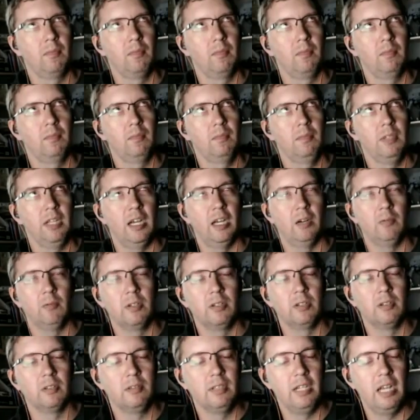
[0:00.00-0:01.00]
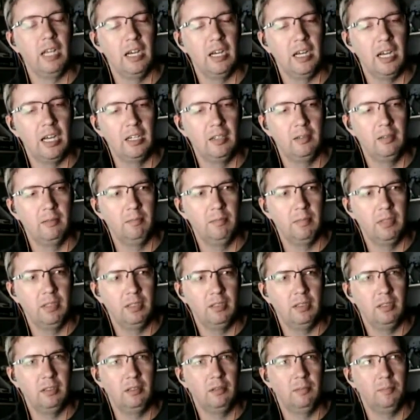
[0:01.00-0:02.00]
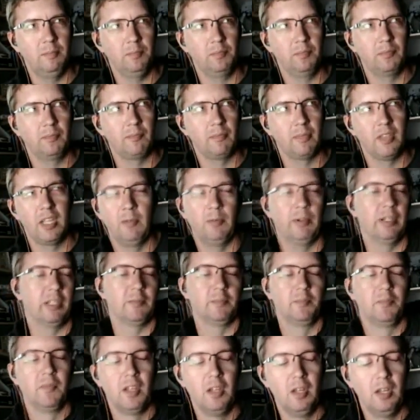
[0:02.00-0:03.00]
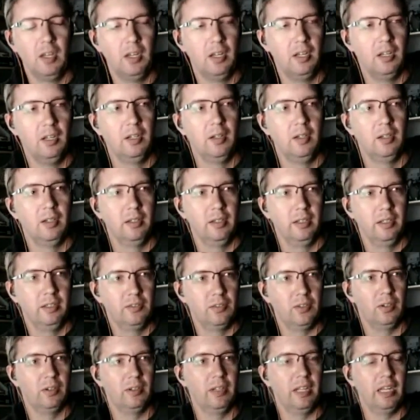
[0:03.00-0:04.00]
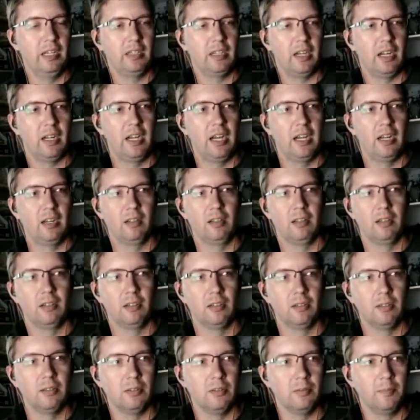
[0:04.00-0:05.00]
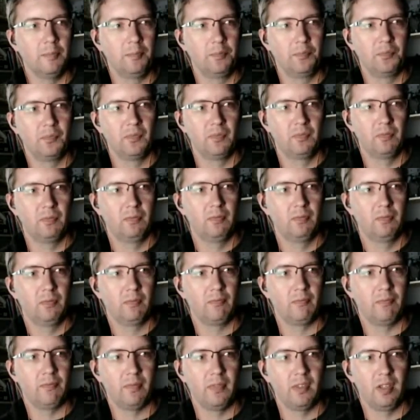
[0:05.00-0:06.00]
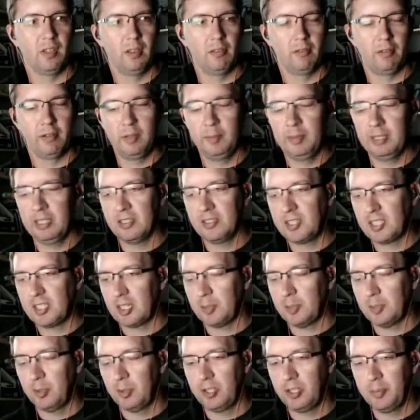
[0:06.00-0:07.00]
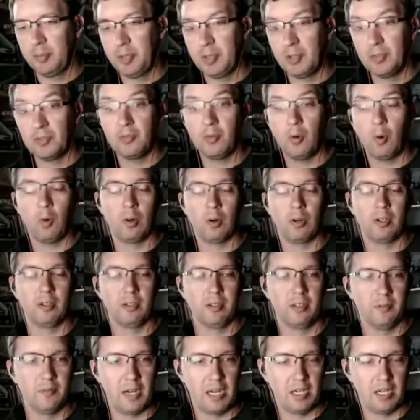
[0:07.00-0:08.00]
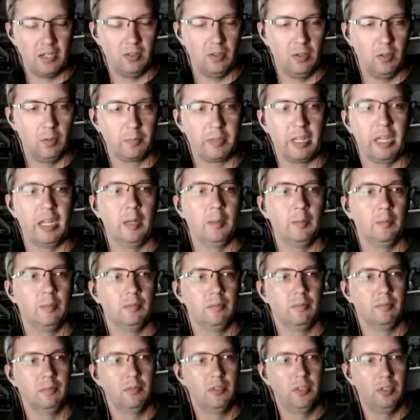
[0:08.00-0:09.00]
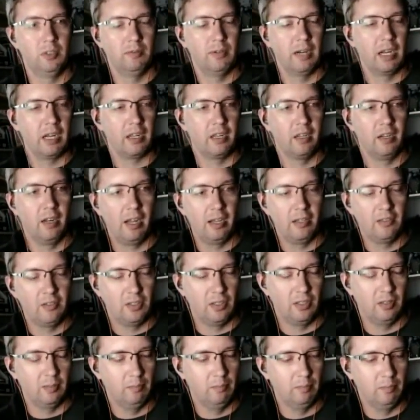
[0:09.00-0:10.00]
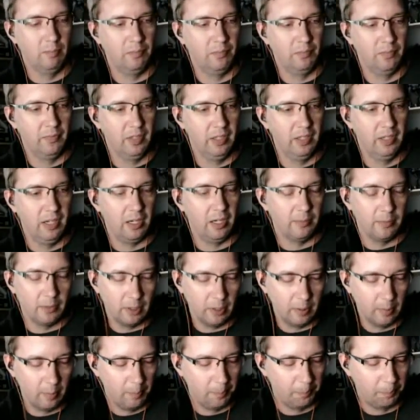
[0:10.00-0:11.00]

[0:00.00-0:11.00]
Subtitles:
Yeah, one of the, yeah, I had, man. Anyways, so they kind of had a little 3-minute ceremony before the final home game to recognize him in Everett.